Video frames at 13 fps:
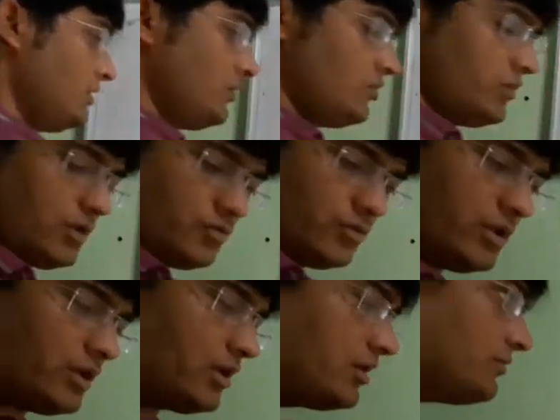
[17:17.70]
where we
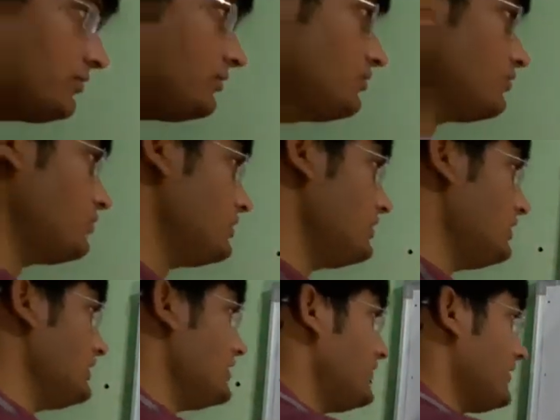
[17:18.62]
have one
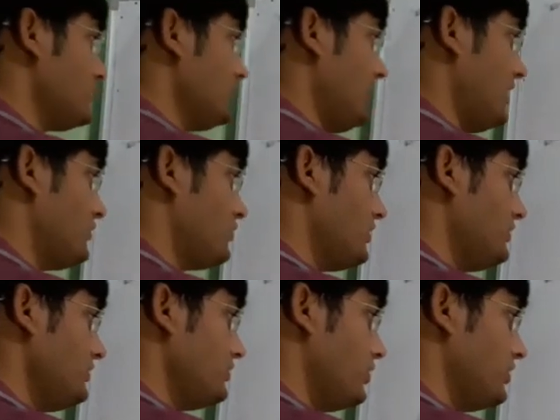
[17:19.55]
linear factor and one
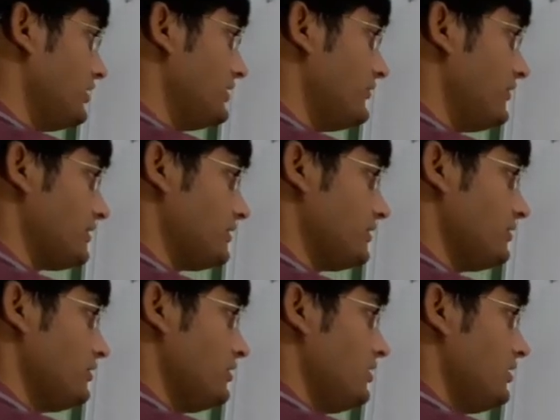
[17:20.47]
non-linear factor.
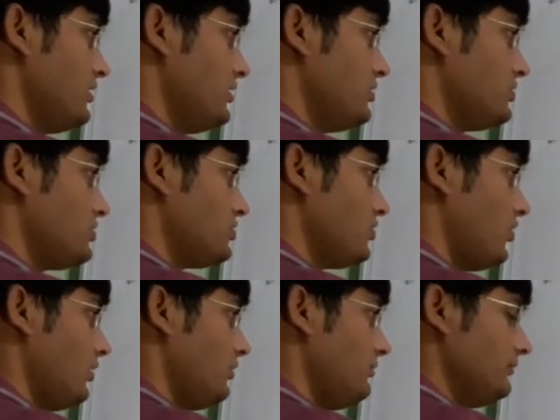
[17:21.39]

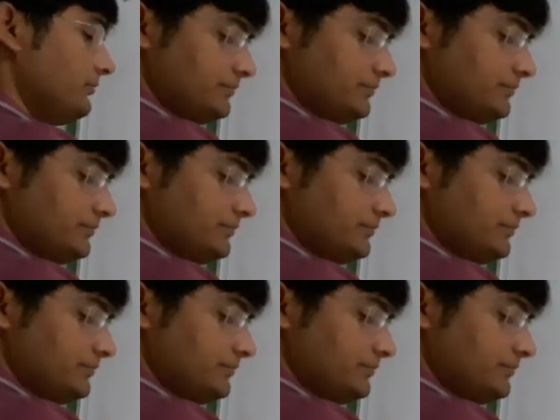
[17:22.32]
Solve.